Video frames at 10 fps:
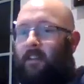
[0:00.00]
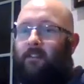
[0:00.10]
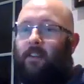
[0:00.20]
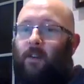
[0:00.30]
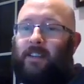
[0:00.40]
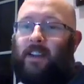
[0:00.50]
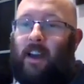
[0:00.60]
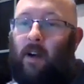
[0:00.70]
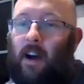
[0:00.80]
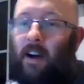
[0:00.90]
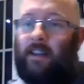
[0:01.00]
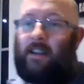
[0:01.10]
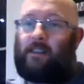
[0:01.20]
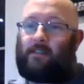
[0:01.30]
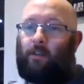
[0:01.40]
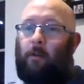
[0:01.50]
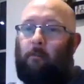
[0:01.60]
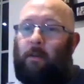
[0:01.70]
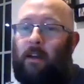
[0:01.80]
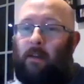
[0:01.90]
You've no idea how hard it is to
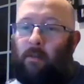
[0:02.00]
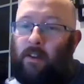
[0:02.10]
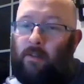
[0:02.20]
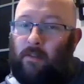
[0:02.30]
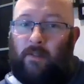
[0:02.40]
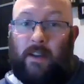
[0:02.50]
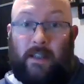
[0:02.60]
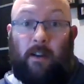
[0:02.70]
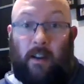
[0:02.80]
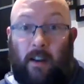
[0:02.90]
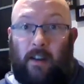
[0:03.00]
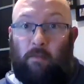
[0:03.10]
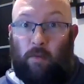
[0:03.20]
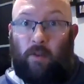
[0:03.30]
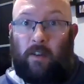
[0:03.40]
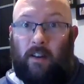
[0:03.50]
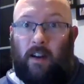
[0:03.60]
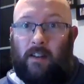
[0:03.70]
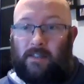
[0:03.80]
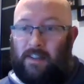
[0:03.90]
not burp when you're on a Facebook Live
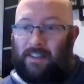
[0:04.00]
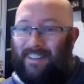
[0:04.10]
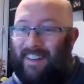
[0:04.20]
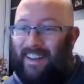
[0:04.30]
broadcast.